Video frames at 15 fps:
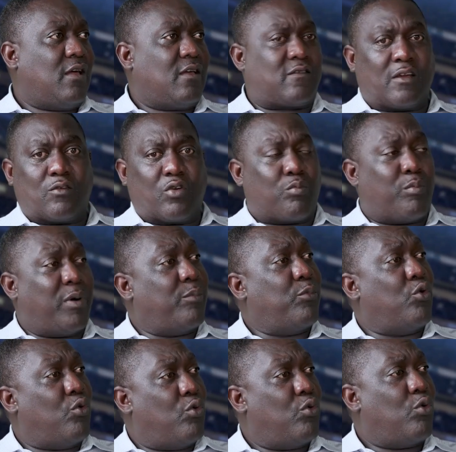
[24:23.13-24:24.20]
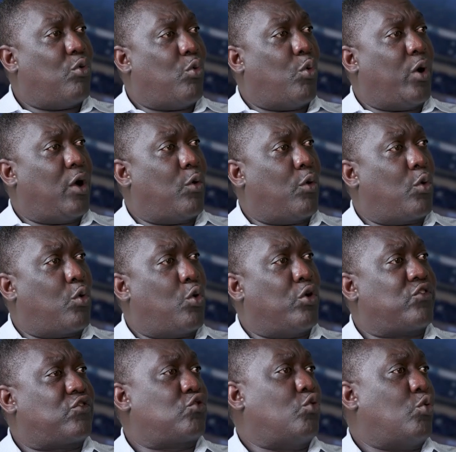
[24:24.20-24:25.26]
Cedric Babu who
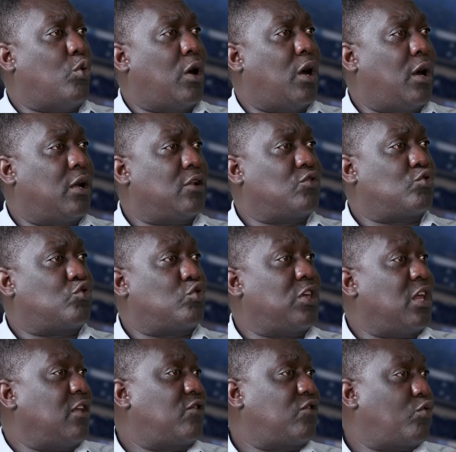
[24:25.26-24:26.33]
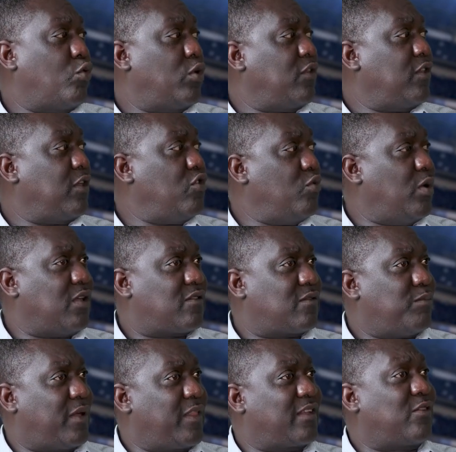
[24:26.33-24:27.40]
goes to tennis school in the US,
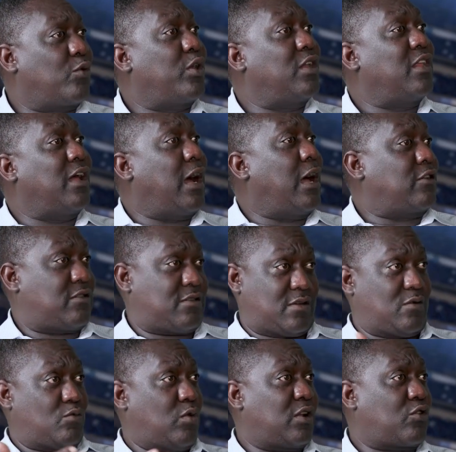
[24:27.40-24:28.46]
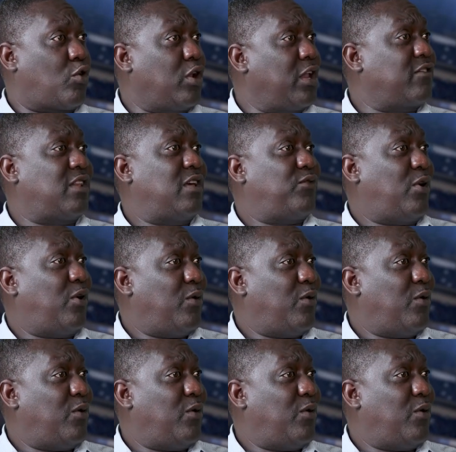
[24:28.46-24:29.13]
but that's already at what, college level?